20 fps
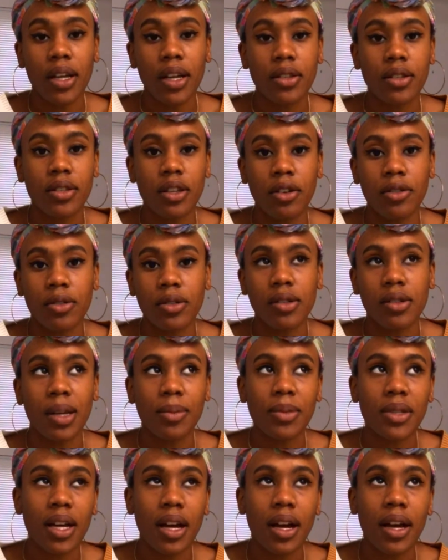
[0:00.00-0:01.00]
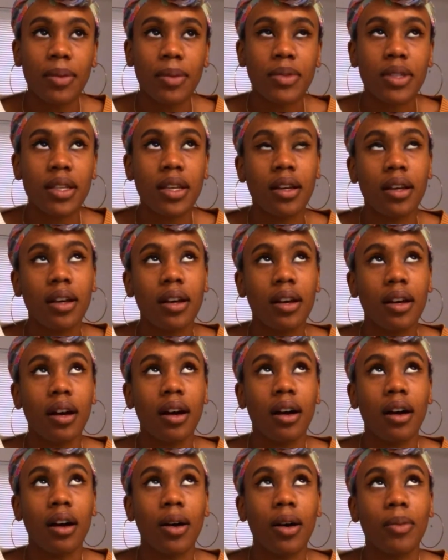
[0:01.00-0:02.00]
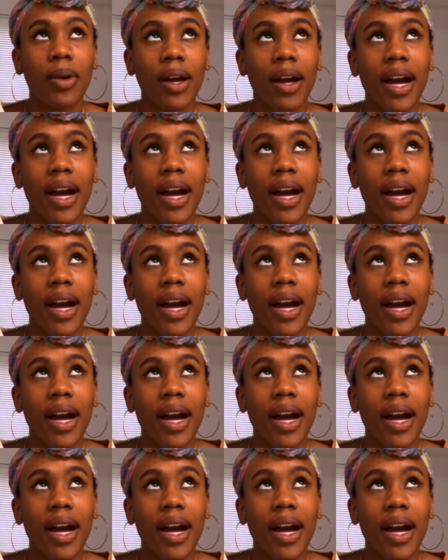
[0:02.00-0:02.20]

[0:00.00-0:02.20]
So sometimes I